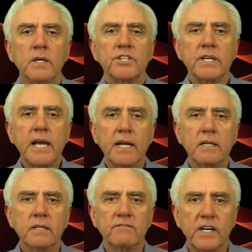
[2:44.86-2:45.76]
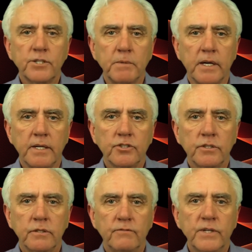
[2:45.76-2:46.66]
To gain an investment edge,
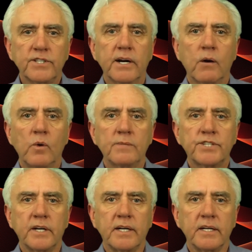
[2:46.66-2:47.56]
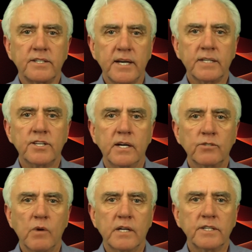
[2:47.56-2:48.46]
Visit our website at
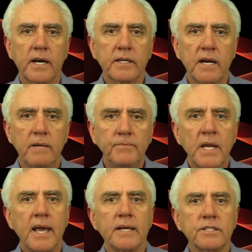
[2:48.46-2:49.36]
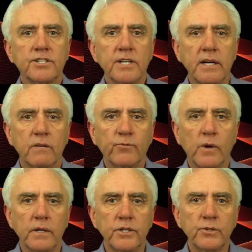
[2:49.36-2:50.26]
techstocksrock.com and sign up for
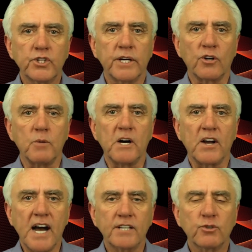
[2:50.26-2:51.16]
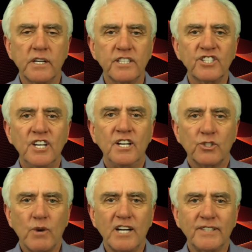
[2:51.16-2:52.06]
our newsletter about hot trends
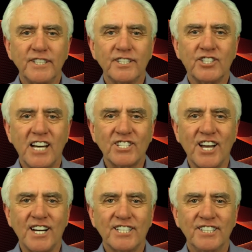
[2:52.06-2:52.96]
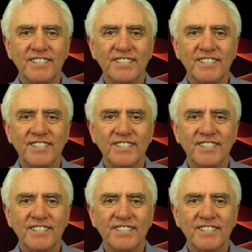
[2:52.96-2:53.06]
driving tech stocks.